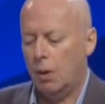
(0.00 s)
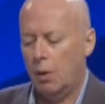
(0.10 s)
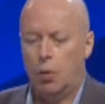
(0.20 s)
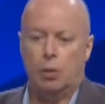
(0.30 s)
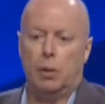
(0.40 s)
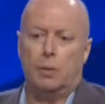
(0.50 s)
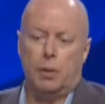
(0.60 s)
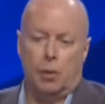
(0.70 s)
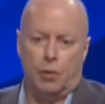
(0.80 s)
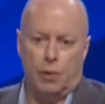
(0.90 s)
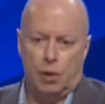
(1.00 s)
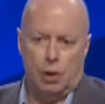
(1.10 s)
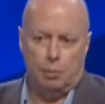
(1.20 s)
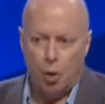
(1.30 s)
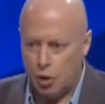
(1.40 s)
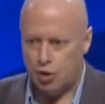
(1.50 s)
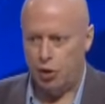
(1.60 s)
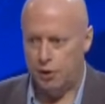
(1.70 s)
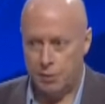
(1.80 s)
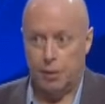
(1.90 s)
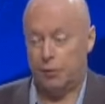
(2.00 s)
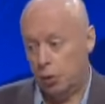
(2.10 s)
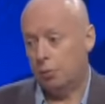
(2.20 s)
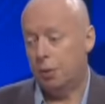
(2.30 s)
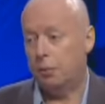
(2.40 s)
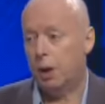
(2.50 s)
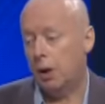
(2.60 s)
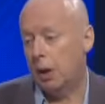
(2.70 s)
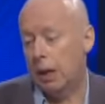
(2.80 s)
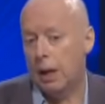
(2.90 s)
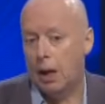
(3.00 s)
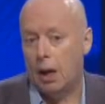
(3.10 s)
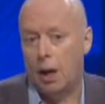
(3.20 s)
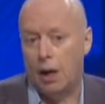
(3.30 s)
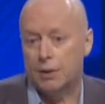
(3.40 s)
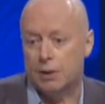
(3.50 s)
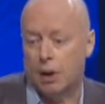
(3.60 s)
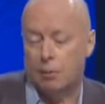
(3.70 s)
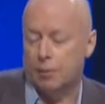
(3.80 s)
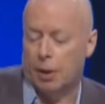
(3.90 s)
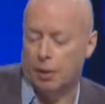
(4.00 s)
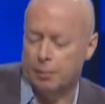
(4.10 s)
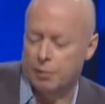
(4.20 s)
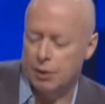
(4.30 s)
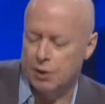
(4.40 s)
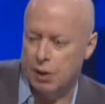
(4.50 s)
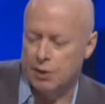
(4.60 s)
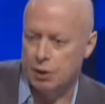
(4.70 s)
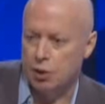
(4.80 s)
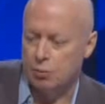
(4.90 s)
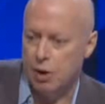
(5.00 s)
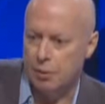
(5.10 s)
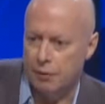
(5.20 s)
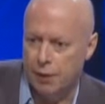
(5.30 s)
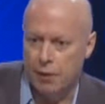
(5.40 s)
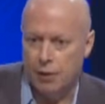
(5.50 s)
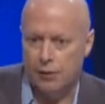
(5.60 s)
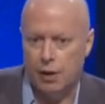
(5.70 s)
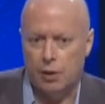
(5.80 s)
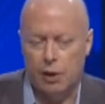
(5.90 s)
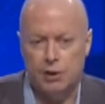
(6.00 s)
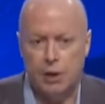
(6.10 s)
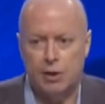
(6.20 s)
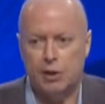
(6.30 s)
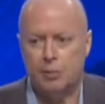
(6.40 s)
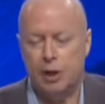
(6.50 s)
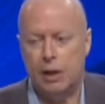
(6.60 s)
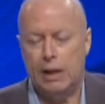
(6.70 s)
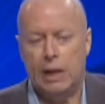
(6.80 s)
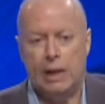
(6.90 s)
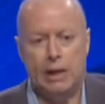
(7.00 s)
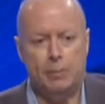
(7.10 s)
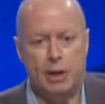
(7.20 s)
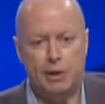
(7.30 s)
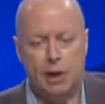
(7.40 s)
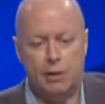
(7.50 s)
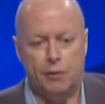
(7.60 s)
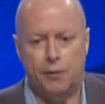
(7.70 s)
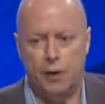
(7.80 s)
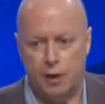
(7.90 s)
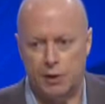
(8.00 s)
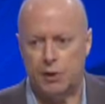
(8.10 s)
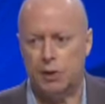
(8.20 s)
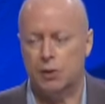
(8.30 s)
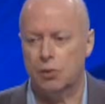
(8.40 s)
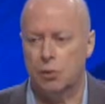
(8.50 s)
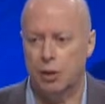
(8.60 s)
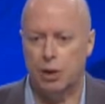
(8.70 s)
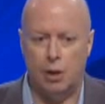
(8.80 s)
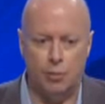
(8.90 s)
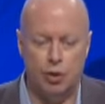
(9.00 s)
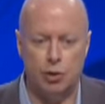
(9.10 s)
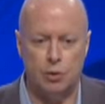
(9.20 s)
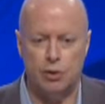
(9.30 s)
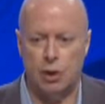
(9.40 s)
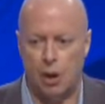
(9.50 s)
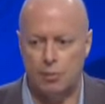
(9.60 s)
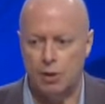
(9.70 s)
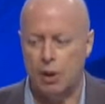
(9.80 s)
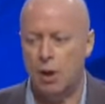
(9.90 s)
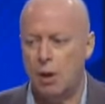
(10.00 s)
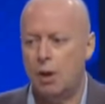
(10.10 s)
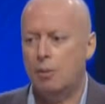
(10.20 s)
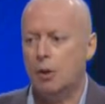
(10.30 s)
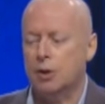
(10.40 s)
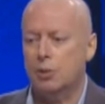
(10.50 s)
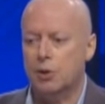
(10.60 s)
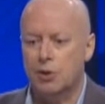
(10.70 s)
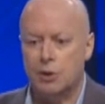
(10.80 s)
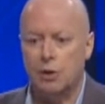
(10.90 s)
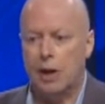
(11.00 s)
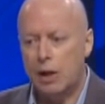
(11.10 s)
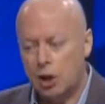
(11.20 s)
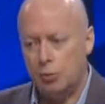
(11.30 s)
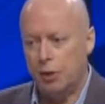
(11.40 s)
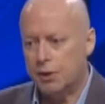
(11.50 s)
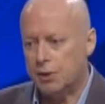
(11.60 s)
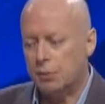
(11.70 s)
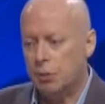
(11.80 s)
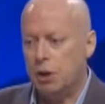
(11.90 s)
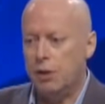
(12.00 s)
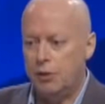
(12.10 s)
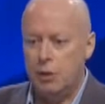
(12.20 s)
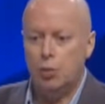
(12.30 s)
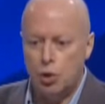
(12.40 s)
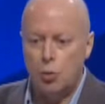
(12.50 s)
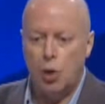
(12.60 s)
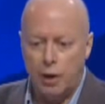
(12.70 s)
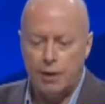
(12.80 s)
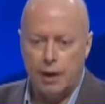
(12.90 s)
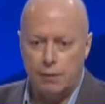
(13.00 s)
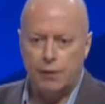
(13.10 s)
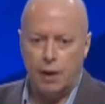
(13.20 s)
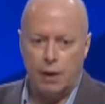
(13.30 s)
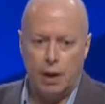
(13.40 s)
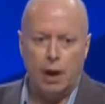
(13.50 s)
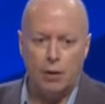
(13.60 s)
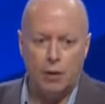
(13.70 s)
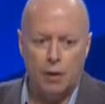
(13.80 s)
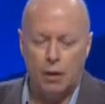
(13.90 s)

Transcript: or laboratories. I mean, after all, Sir Isaac Newton may have been a very, very, very great scientist, but he maintained a furnace in his room in Cambridge at all times because he was also an alchemist and believed he would one day find out